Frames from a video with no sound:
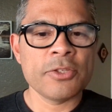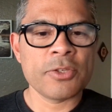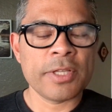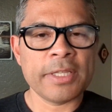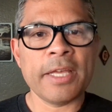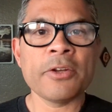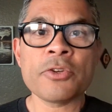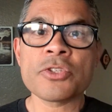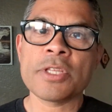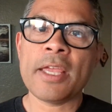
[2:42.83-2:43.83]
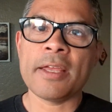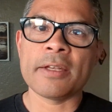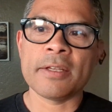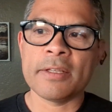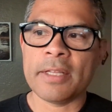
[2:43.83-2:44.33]
so that they
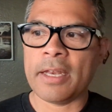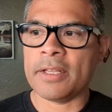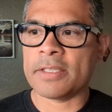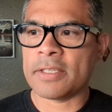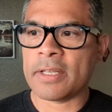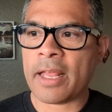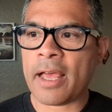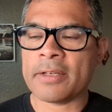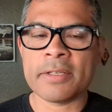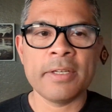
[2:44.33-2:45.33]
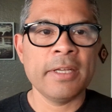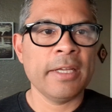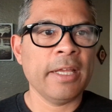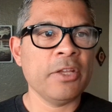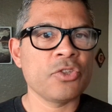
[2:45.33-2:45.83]
understand that it's not
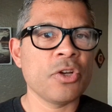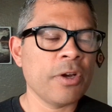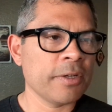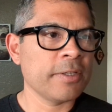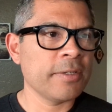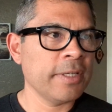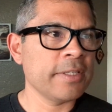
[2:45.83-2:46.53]
a chart,